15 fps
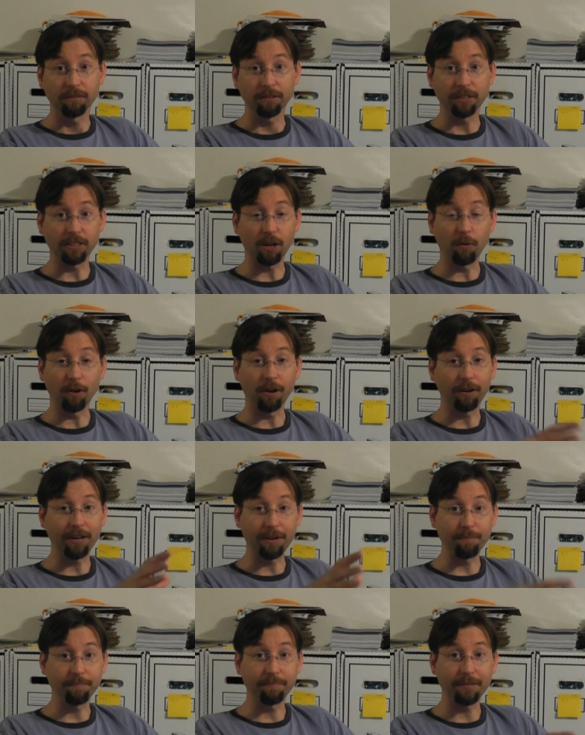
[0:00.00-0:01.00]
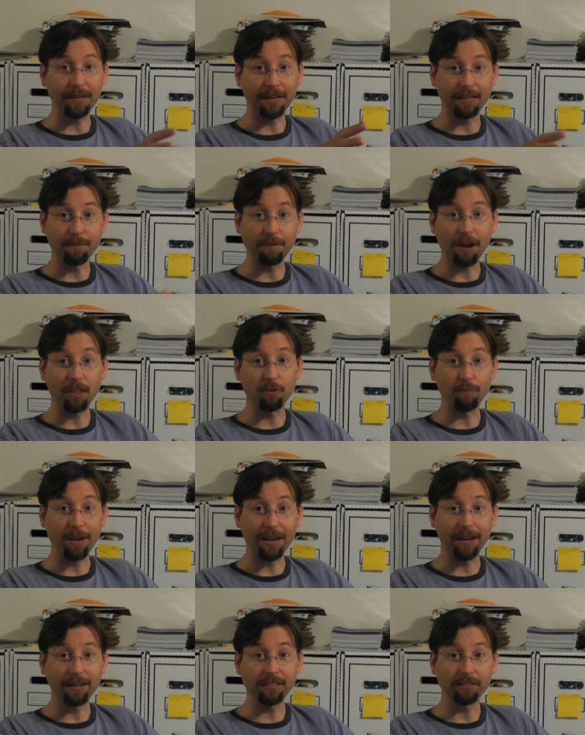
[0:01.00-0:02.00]
because I don't want to keep taking them out of the
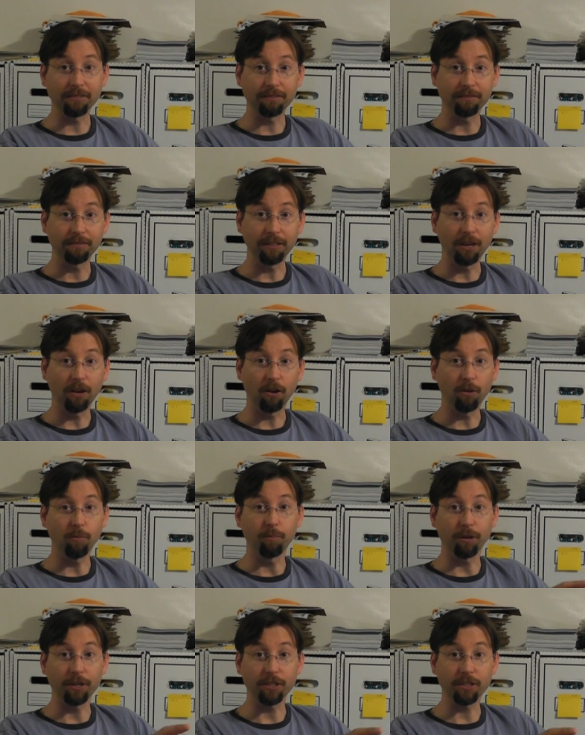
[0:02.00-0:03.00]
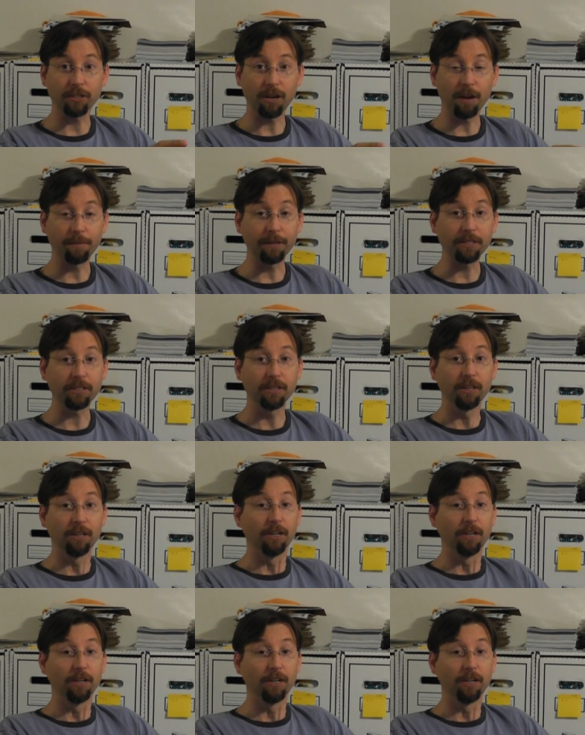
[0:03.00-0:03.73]
bags and you know precious comics.